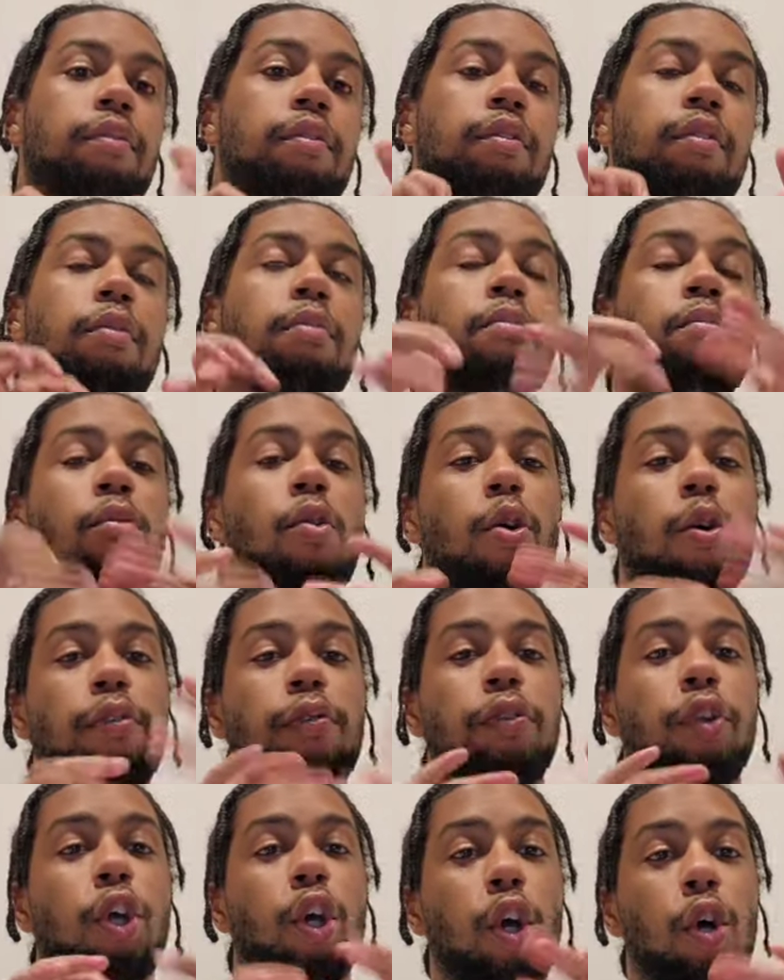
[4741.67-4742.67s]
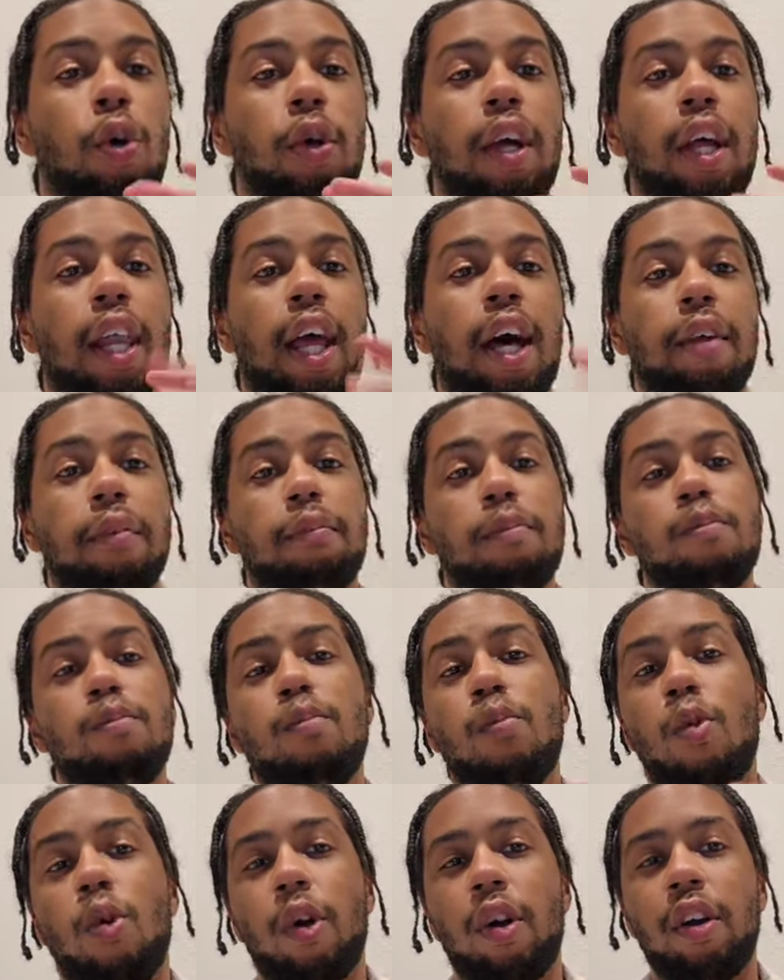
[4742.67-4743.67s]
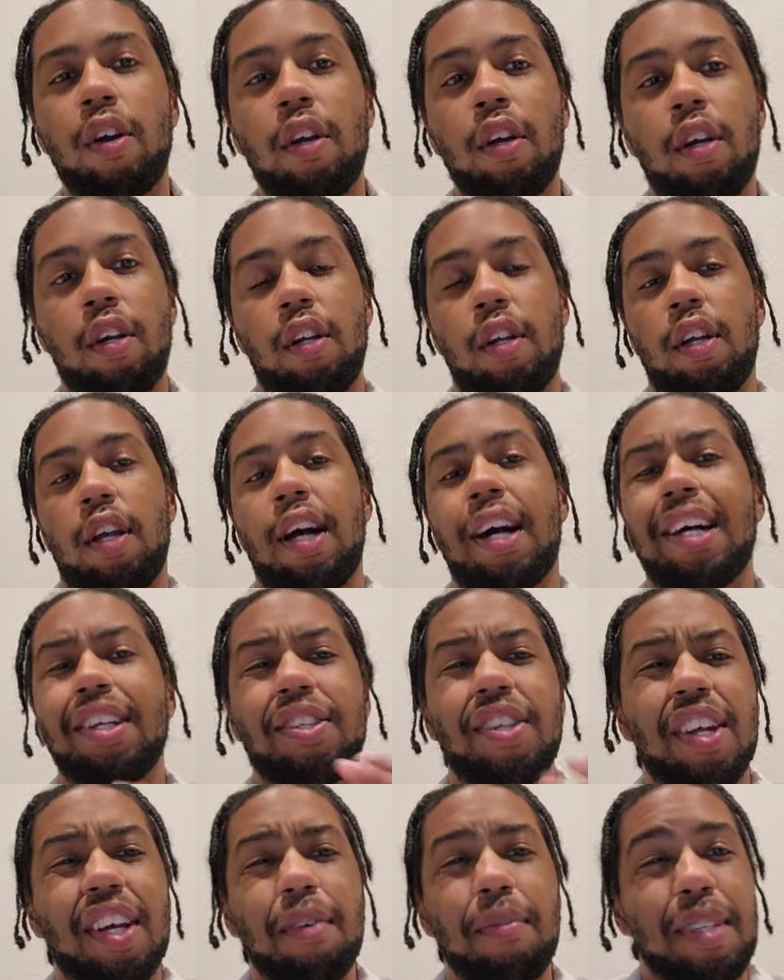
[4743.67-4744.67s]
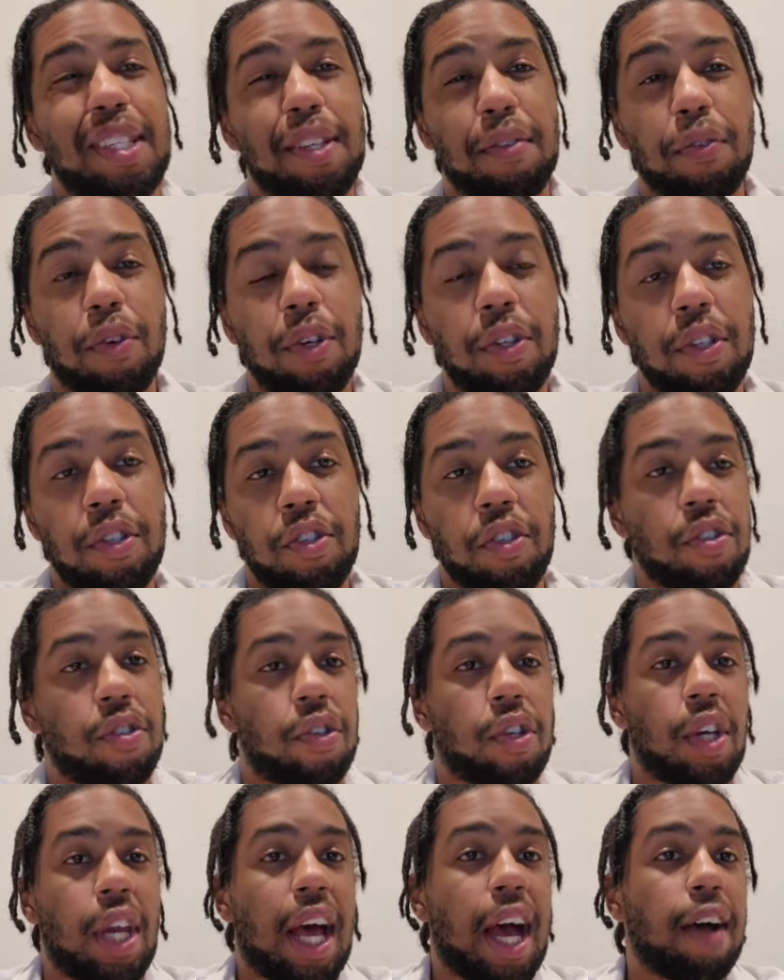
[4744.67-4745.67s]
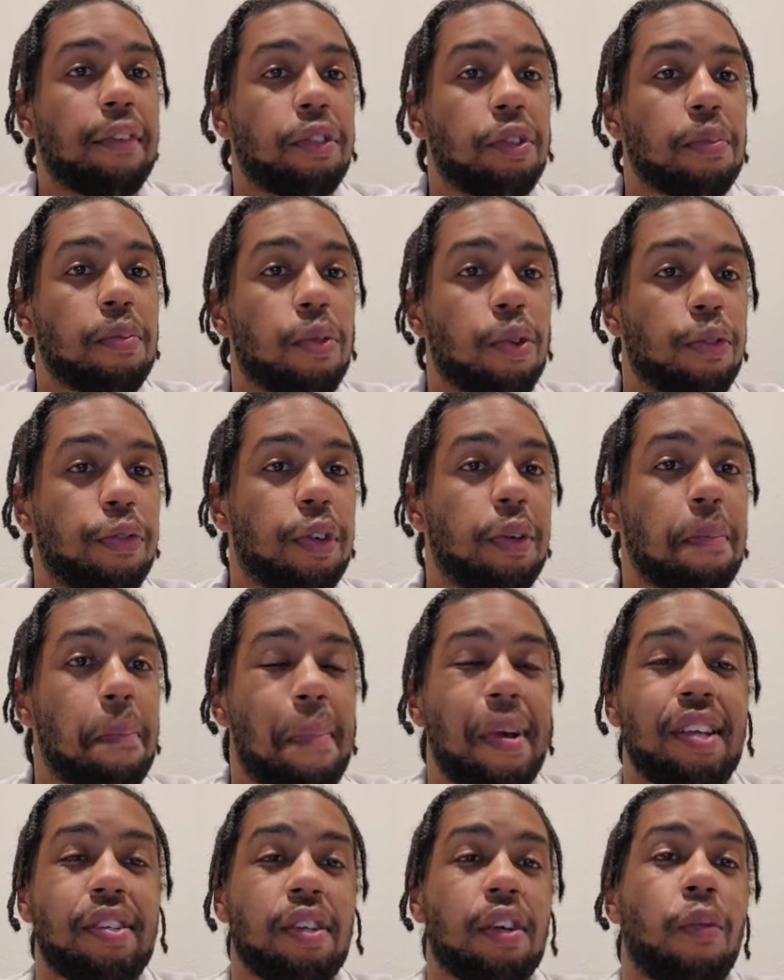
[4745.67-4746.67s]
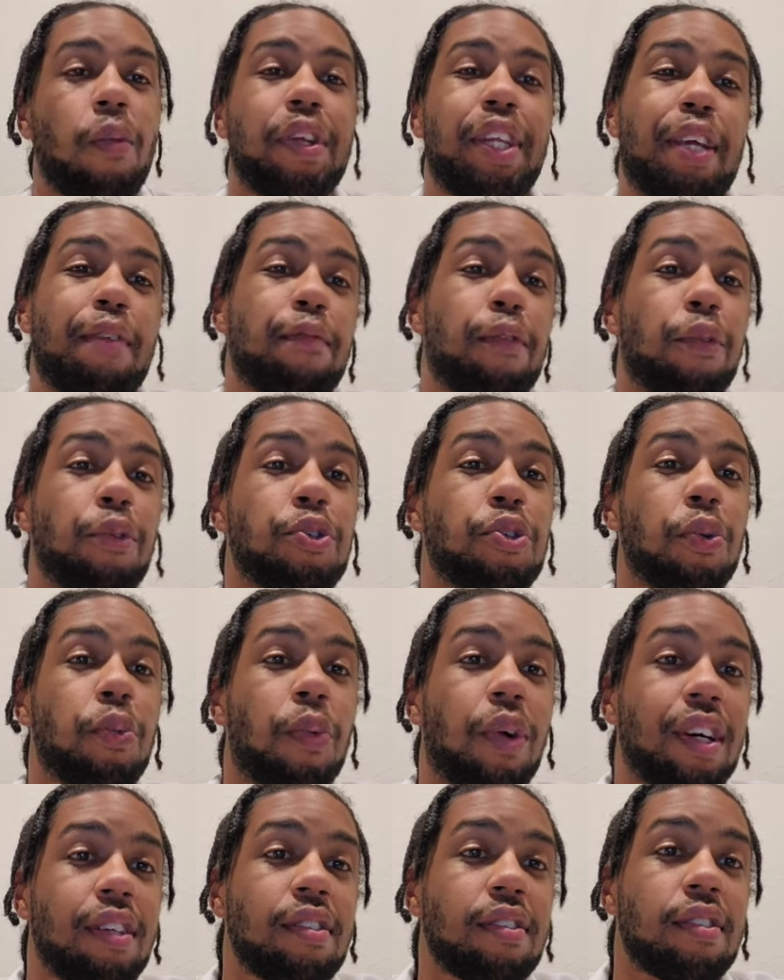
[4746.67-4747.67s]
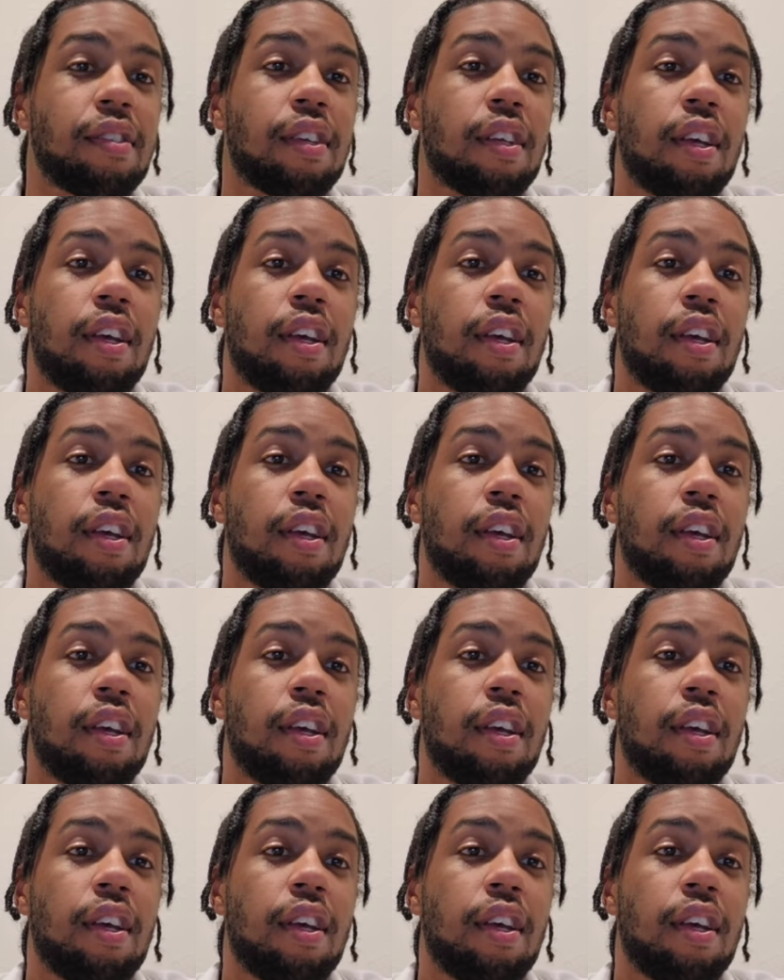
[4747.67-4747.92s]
morph the code a lot more. It's not going to be difficult. It's just going to have to morph it based on what the influencer wants.